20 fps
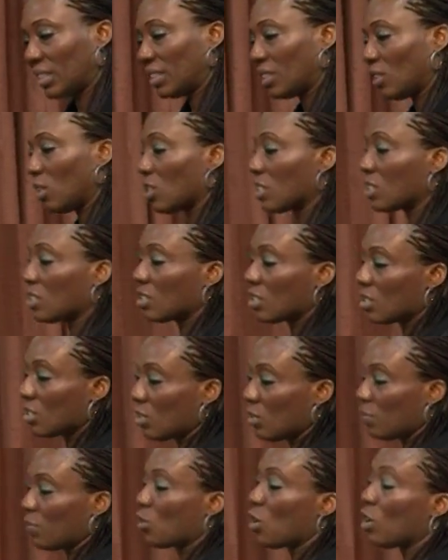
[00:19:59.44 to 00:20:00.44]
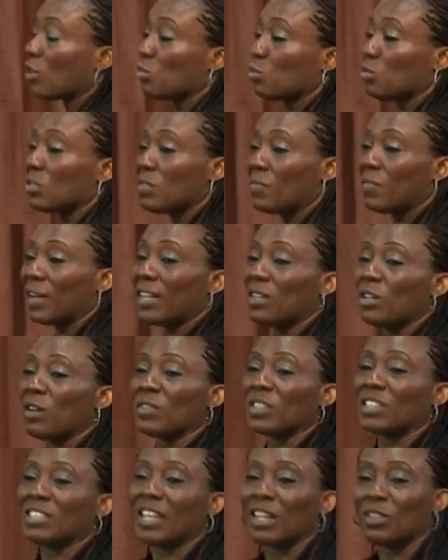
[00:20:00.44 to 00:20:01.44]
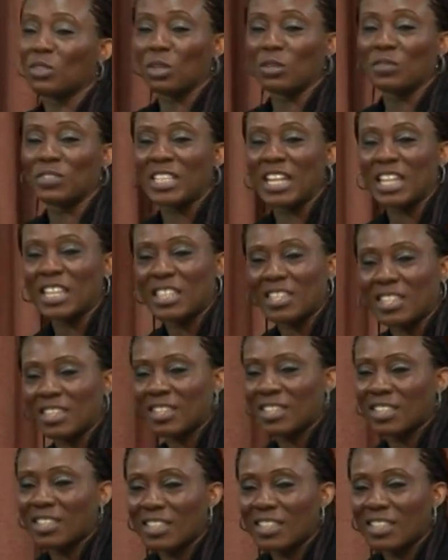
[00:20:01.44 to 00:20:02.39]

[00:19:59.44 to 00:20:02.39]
Because you've gone through the valley of the shadow of death.